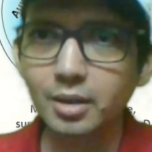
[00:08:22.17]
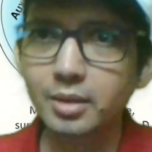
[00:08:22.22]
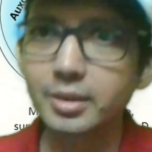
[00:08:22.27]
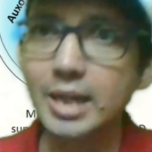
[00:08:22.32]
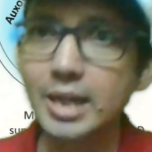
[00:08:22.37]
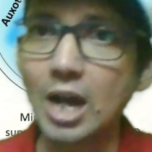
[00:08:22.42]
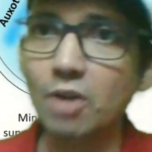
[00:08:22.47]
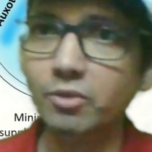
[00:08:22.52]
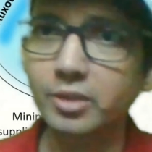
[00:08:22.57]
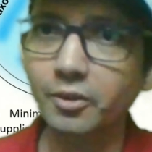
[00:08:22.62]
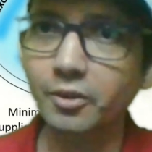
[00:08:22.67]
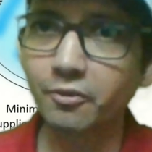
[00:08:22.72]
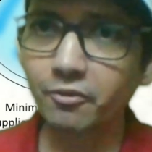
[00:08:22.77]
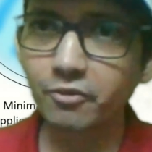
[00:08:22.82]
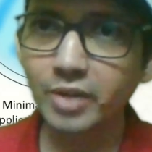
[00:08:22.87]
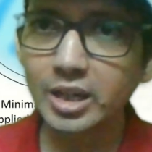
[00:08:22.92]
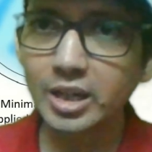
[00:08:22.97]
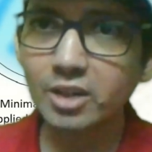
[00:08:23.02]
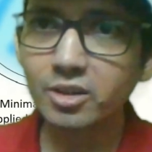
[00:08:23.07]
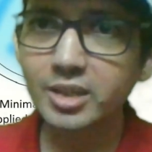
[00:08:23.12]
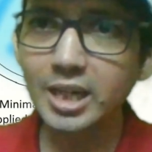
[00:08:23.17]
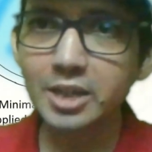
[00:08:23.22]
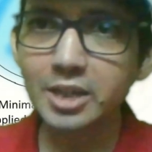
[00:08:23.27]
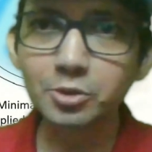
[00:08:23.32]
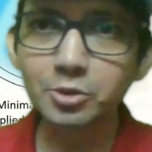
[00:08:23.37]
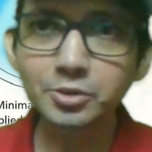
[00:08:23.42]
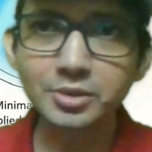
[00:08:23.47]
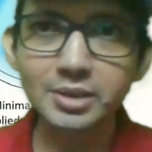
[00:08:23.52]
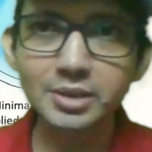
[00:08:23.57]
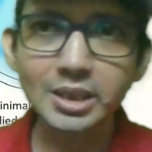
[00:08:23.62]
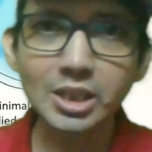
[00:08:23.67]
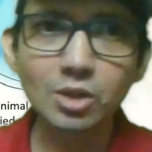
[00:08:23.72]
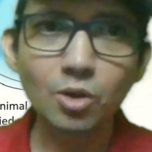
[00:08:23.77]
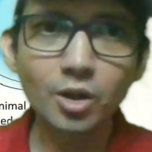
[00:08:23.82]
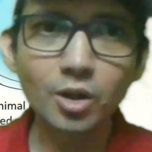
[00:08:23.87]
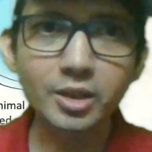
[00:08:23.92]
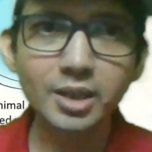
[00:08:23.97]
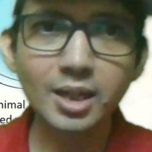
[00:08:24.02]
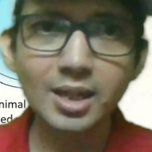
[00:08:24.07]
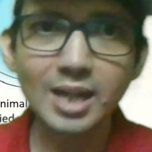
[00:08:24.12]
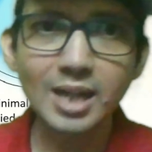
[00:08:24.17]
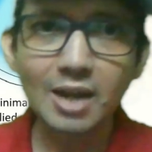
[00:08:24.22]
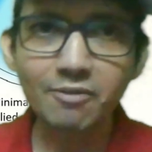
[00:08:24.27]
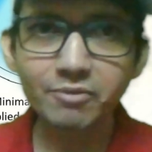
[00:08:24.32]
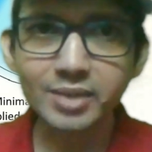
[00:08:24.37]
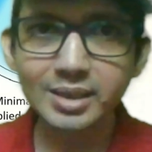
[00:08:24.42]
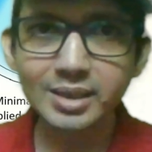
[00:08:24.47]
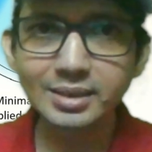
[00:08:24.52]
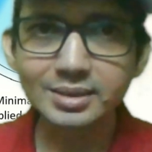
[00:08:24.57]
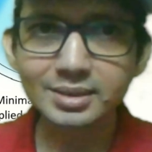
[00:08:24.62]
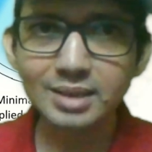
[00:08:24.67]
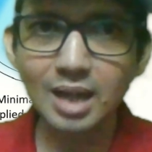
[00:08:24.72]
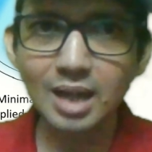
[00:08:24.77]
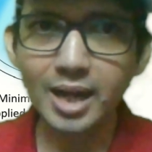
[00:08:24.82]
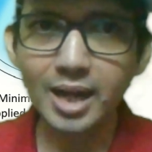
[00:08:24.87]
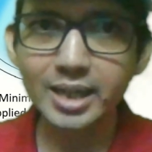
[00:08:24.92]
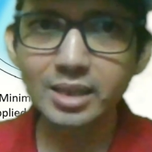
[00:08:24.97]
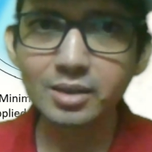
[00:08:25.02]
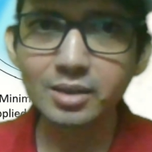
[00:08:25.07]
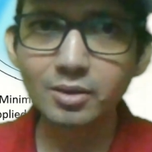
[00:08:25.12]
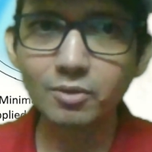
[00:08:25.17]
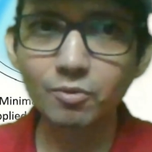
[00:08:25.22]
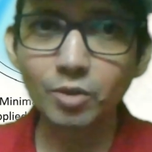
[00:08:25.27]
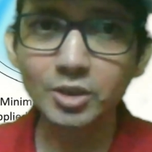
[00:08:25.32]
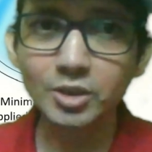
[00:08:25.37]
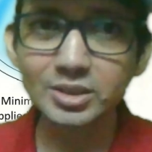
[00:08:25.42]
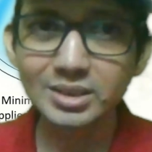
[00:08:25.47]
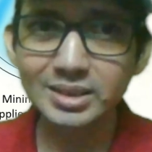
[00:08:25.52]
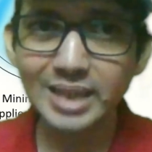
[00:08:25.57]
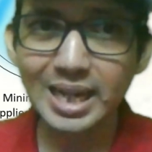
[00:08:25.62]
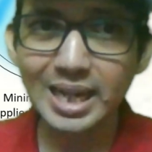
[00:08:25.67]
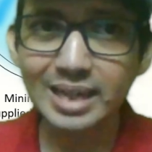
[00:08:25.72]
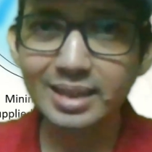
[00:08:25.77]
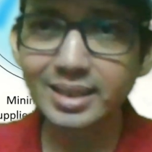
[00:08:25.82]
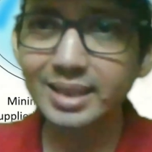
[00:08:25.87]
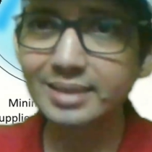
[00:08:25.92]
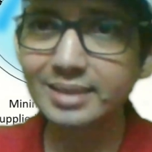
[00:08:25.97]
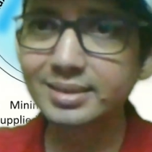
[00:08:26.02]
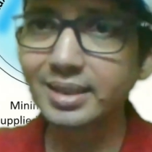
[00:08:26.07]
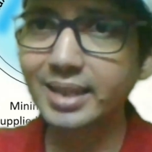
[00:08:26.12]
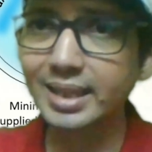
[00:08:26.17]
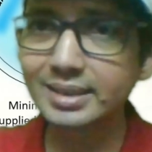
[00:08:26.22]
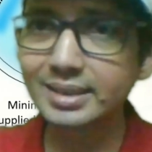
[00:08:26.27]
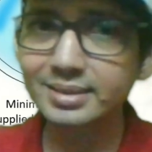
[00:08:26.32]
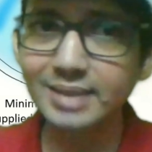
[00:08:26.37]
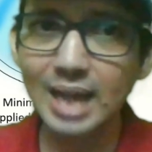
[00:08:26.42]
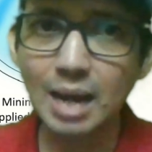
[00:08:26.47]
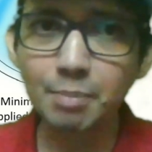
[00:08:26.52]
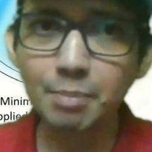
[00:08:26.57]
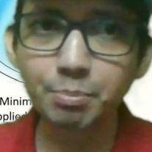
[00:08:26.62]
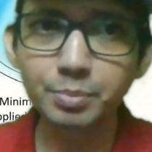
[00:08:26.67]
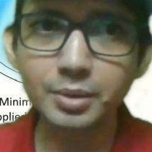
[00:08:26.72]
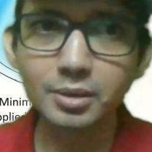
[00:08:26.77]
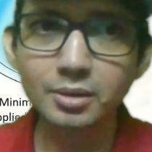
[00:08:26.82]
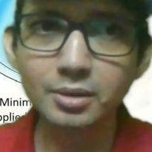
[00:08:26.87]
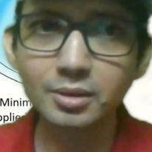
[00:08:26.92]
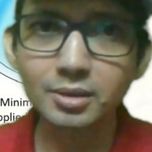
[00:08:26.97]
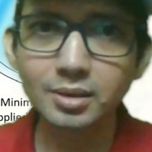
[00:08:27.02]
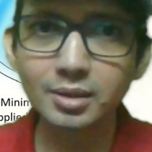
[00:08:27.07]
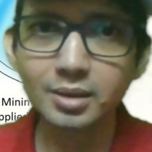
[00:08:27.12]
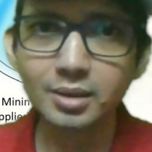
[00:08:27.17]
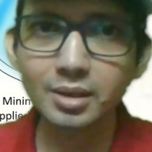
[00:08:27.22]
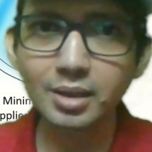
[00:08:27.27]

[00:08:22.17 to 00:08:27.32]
Now, the figure that you see on the left hand side was taken as an example.